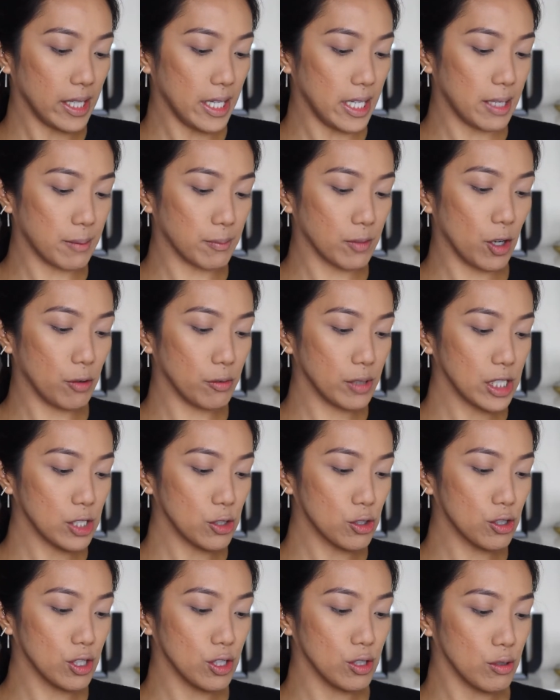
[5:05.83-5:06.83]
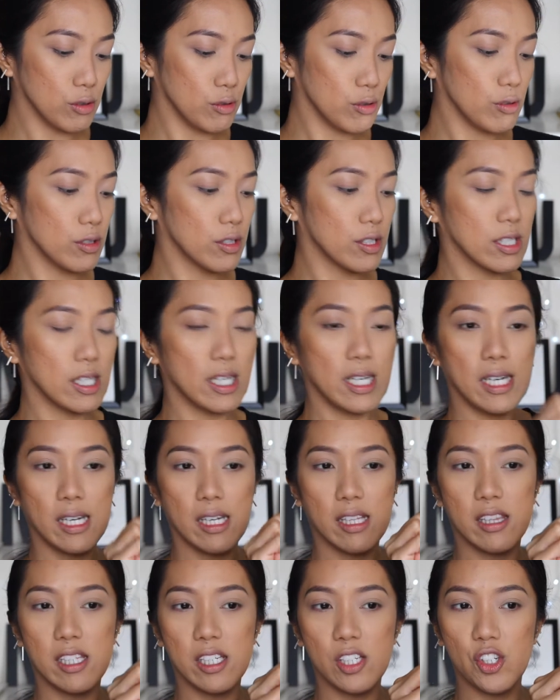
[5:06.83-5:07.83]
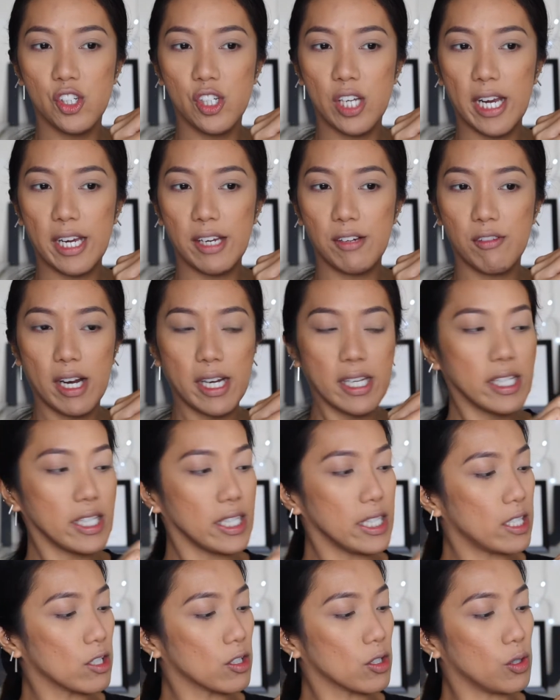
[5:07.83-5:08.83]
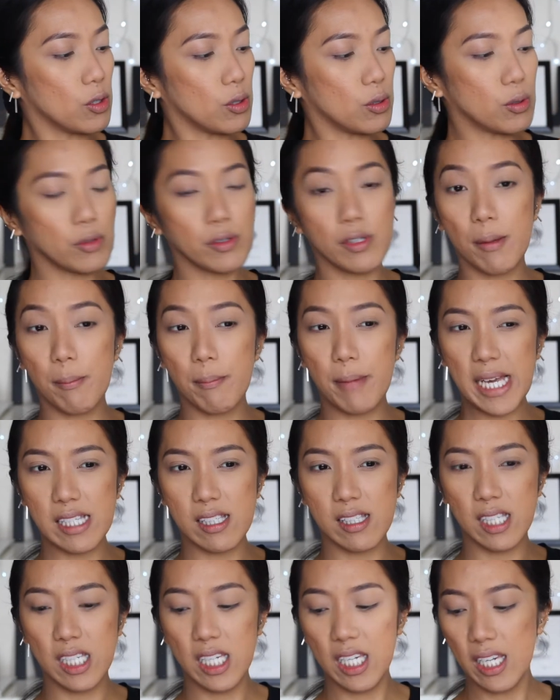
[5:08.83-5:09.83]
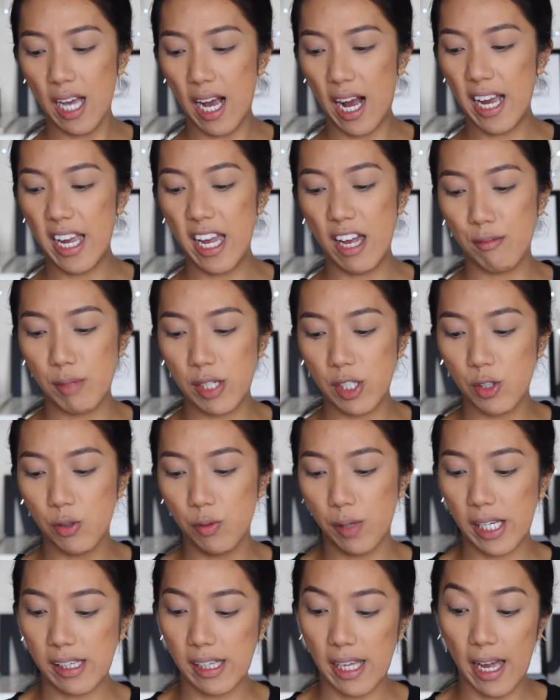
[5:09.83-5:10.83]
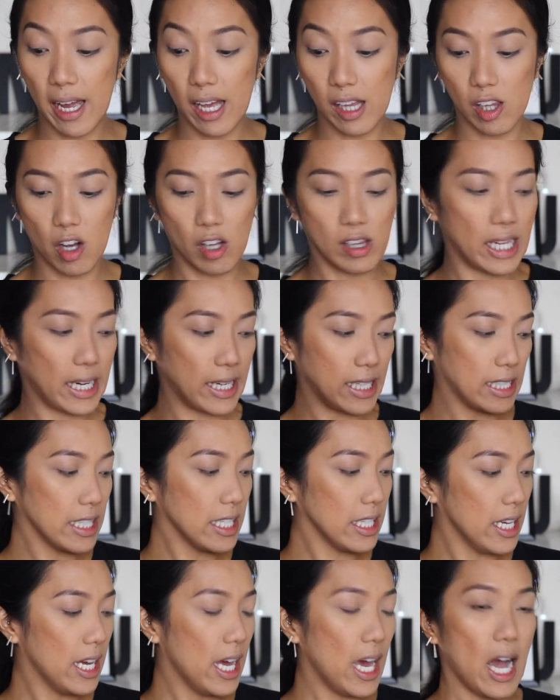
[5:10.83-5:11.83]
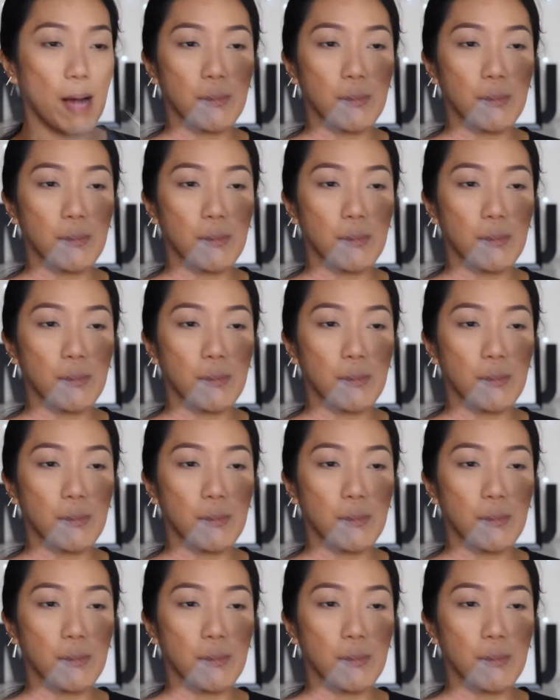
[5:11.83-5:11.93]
And I'm going to use this shade right here called Bessie. I have been doing that a lot lately.